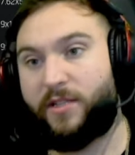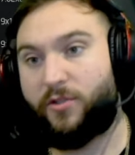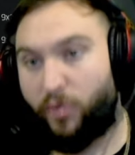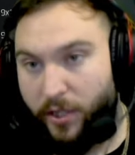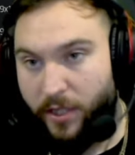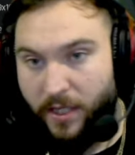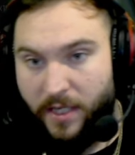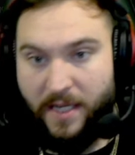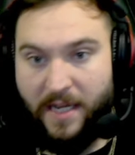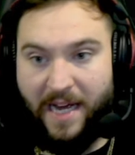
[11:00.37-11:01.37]
good,
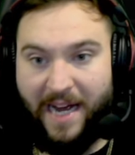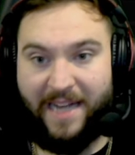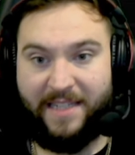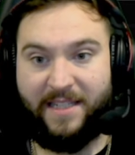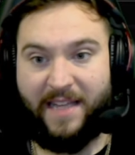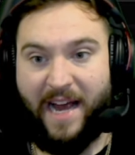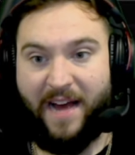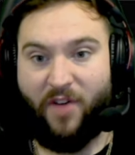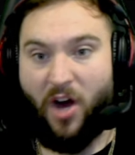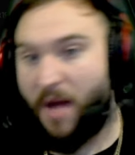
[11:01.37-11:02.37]
as they
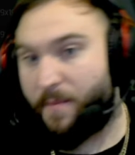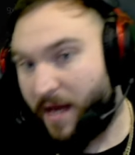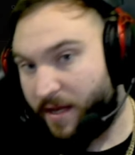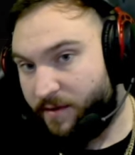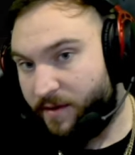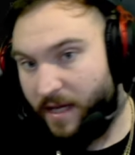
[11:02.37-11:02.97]
have a high pen,